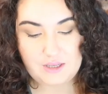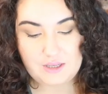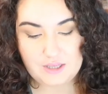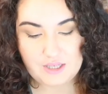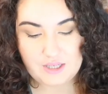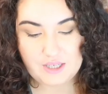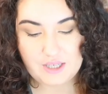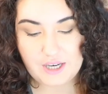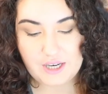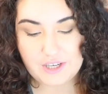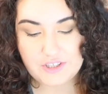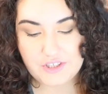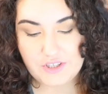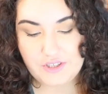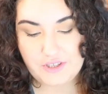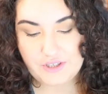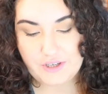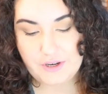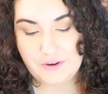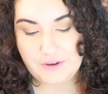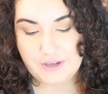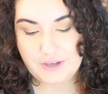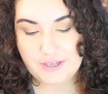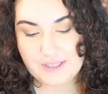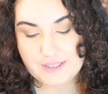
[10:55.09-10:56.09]
Natasha
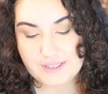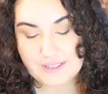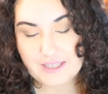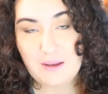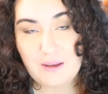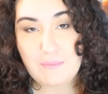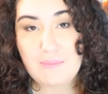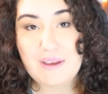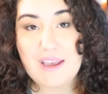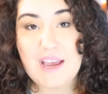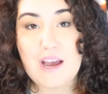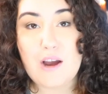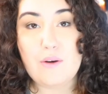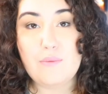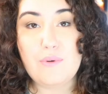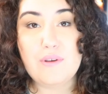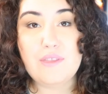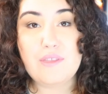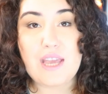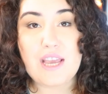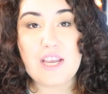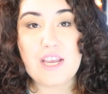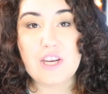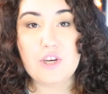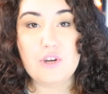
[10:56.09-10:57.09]
Denona is coming out
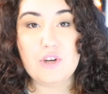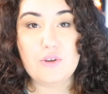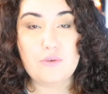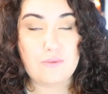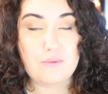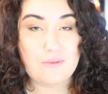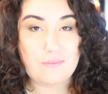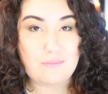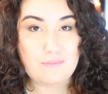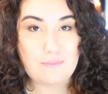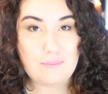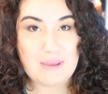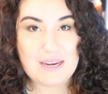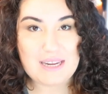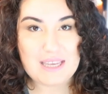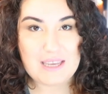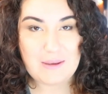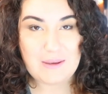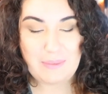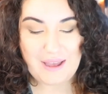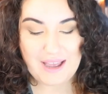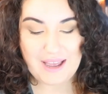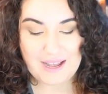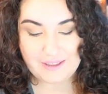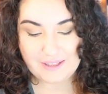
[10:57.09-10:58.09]
with a new mini
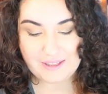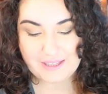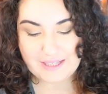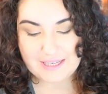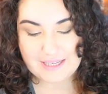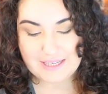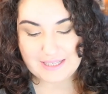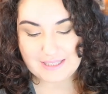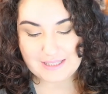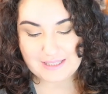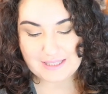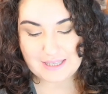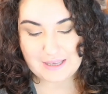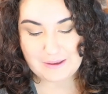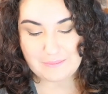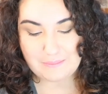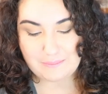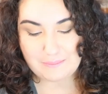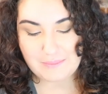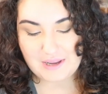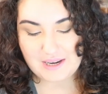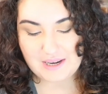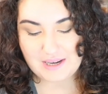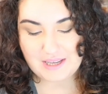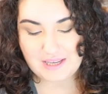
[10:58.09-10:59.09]
palette. It is the
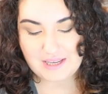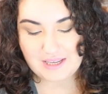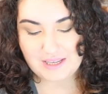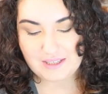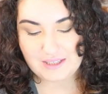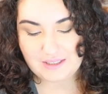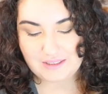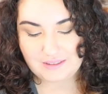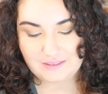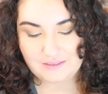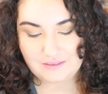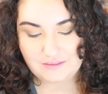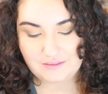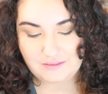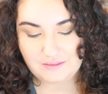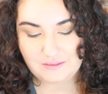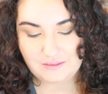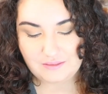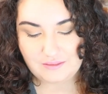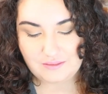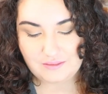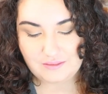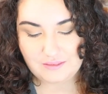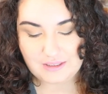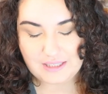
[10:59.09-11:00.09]
Mini
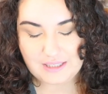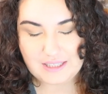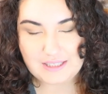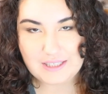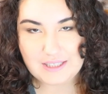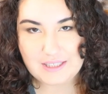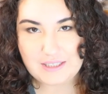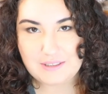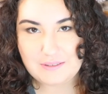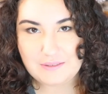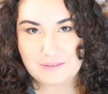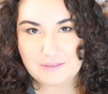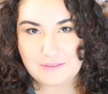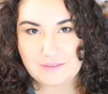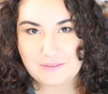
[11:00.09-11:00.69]
Lila.